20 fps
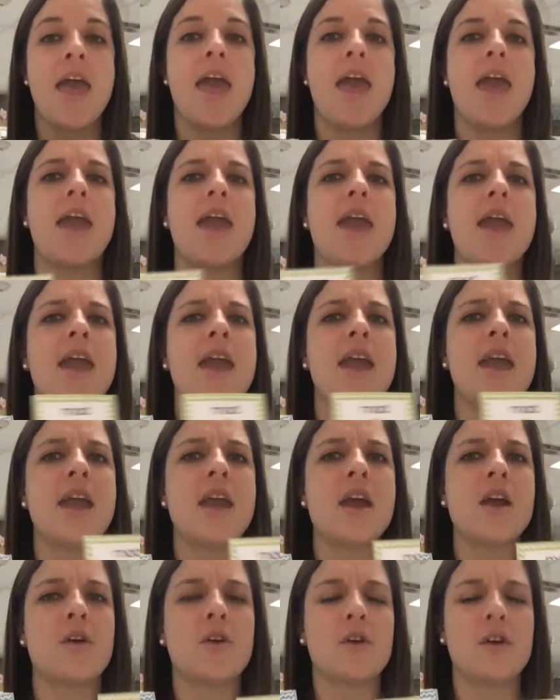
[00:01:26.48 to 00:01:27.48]

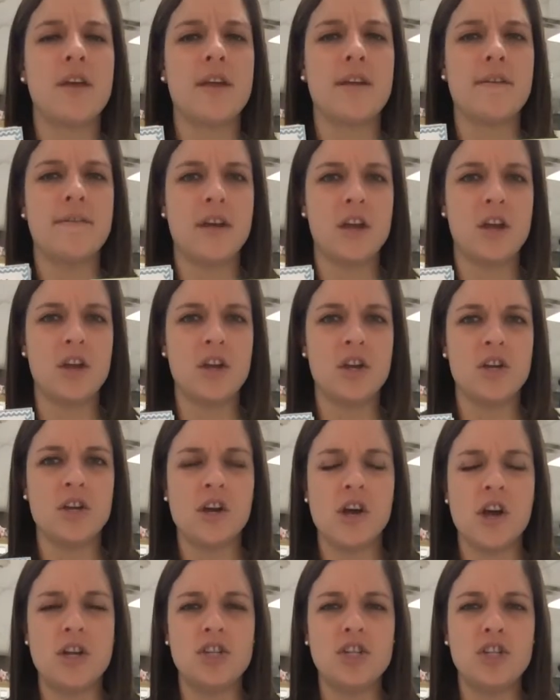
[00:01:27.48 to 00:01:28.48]
Angry, very
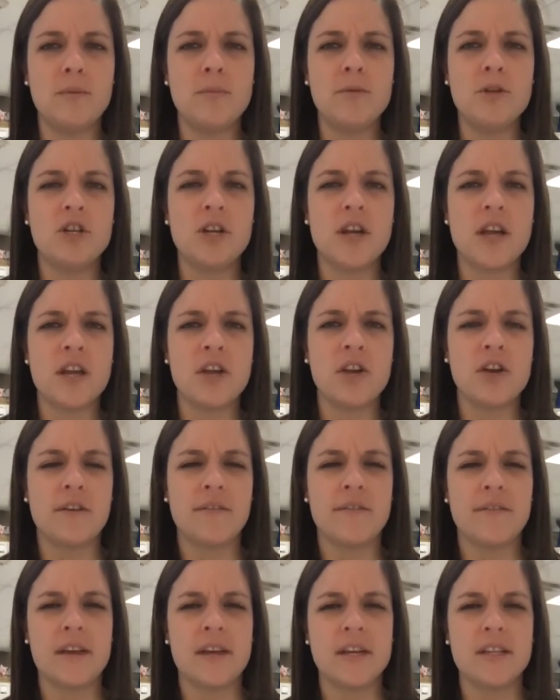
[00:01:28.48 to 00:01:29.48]
good. Show me your angry
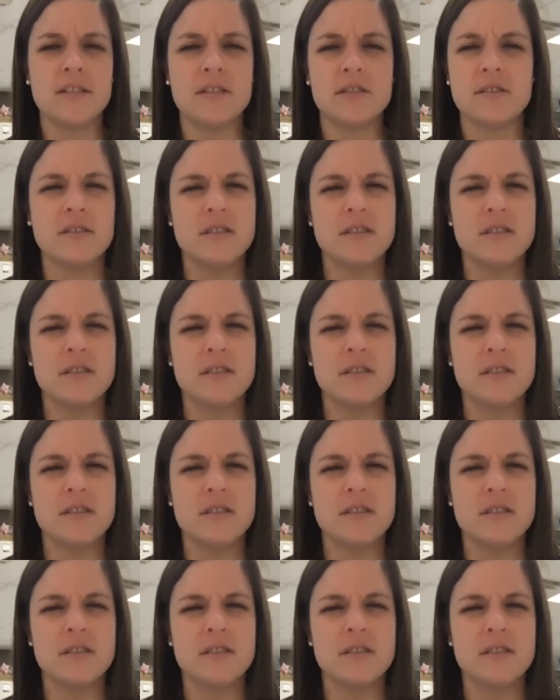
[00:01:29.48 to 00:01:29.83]
face.